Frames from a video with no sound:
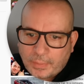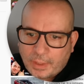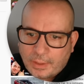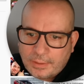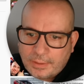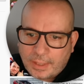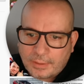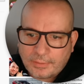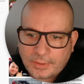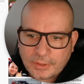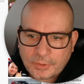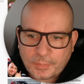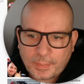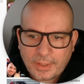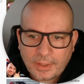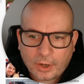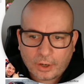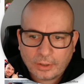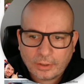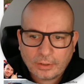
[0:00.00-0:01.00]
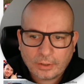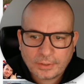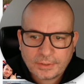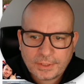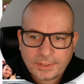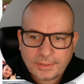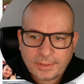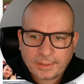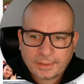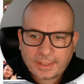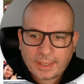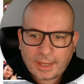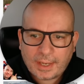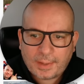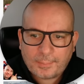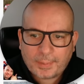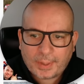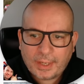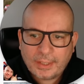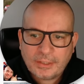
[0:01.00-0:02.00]
Now that it's been highlighted that
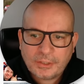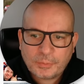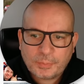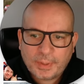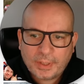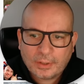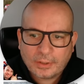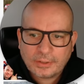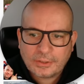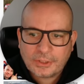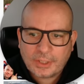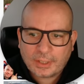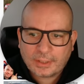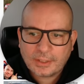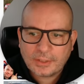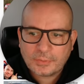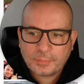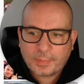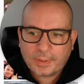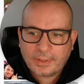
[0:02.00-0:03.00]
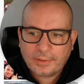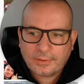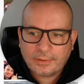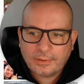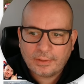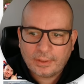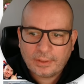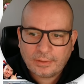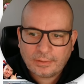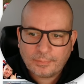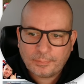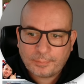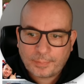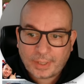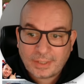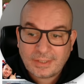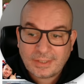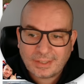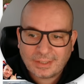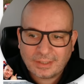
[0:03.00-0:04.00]
CAP HPI check is
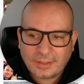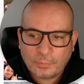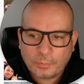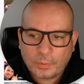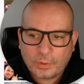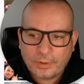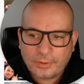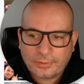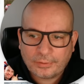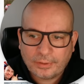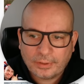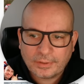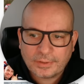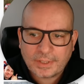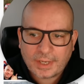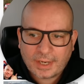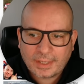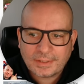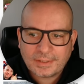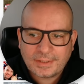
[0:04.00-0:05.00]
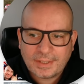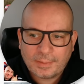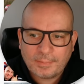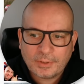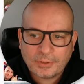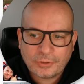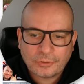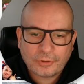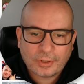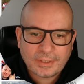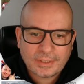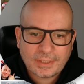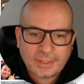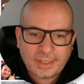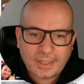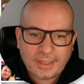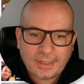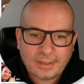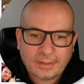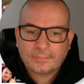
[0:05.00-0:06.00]
basically worthless as demonstrated
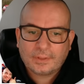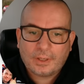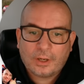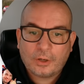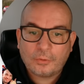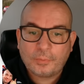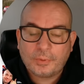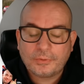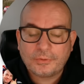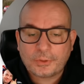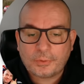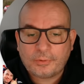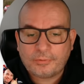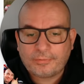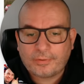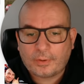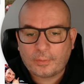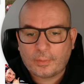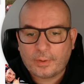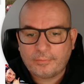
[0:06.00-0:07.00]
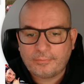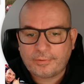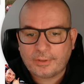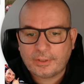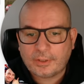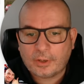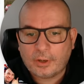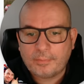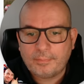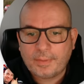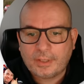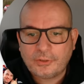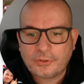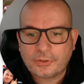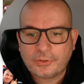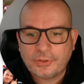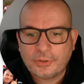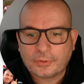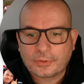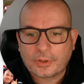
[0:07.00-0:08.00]
here. I will do a follow-up video and
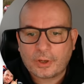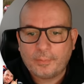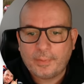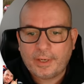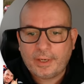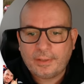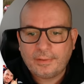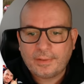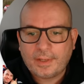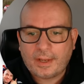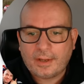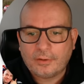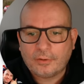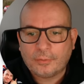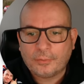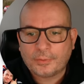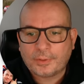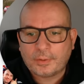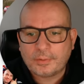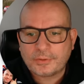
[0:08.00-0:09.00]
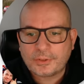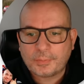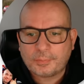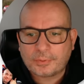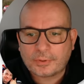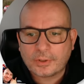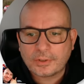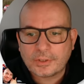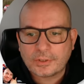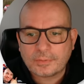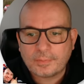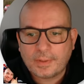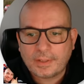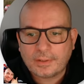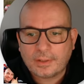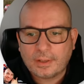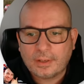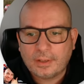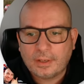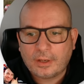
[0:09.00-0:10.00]
mention your comment in that, although it surprises me
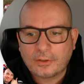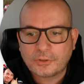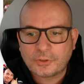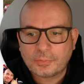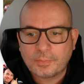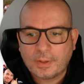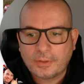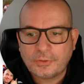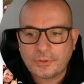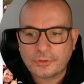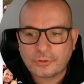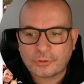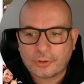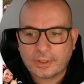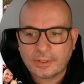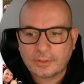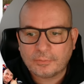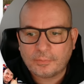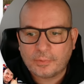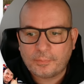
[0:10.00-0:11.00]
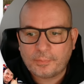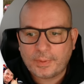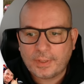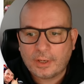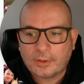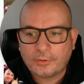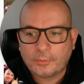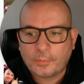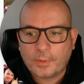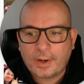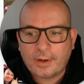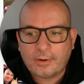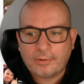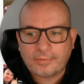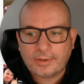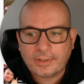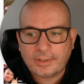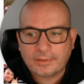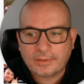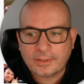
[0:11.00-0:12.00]
that a large motor trader would be unaware of
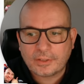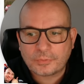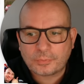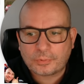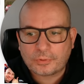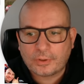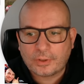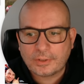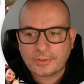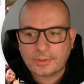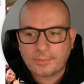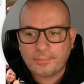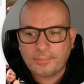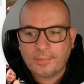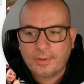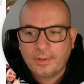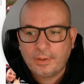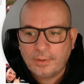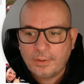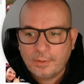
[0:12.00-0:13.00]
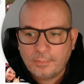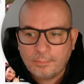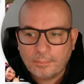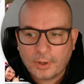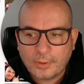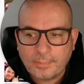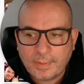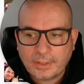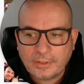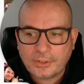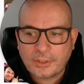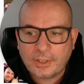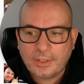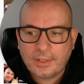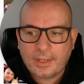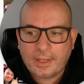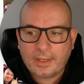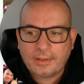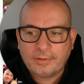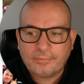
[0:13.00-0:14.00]
any of this prior to my mentioning
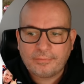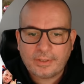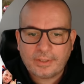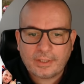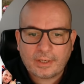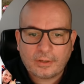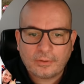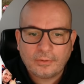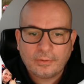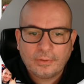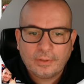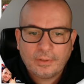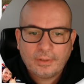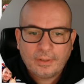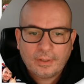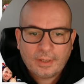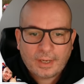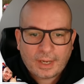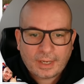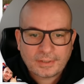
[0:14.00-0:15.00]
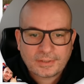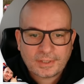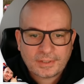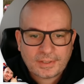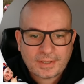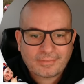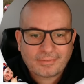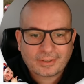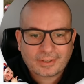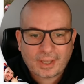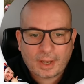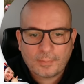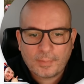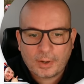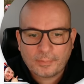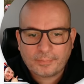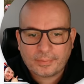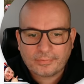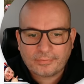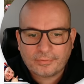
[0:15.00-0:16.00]
it in a video. Has this ever come
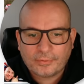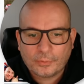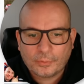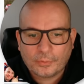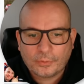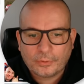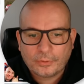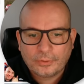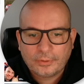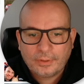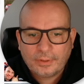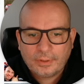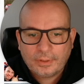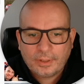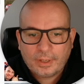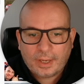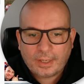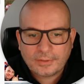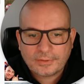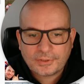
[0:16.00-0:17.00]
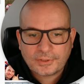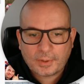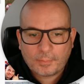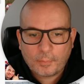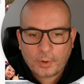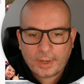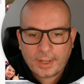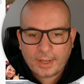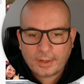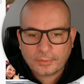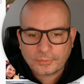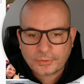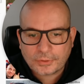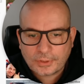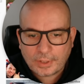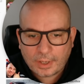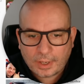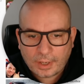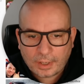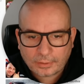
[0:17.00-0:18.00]
up before? And someone else
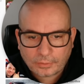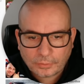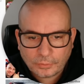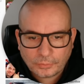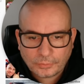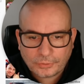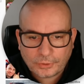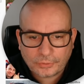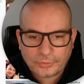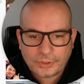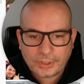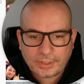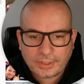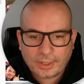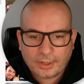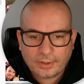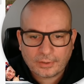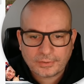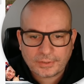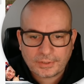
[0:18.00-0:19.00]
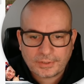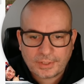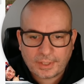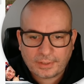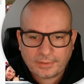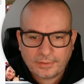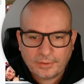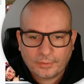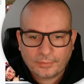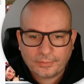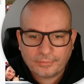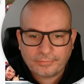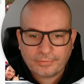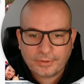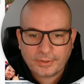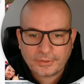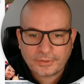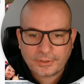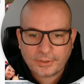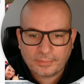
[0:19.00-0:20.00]
called Dodgy Cars has said, not the
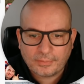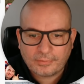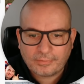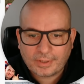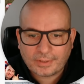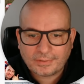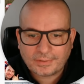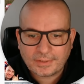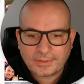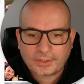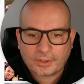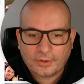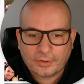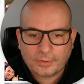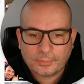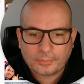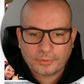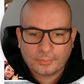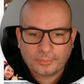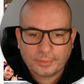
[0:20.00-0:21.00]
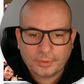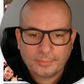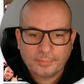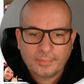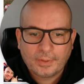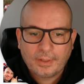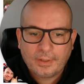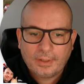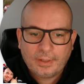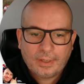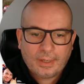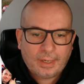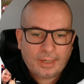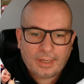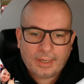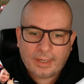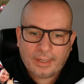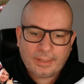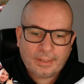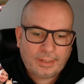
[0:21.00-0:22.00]
first time you've had this kind of problem.
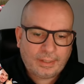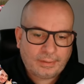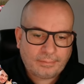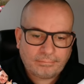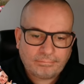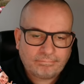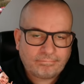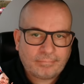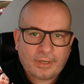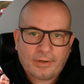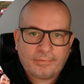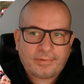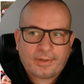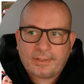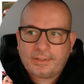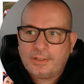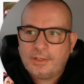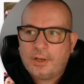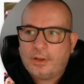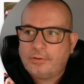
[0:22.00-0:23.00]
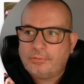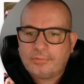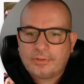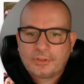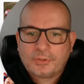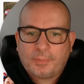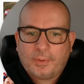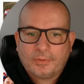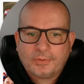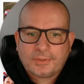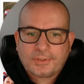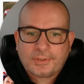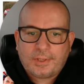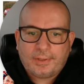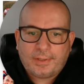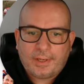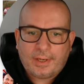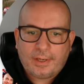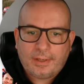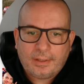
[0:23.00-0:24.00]
And I've had no response to
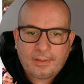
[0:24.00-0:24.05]
that.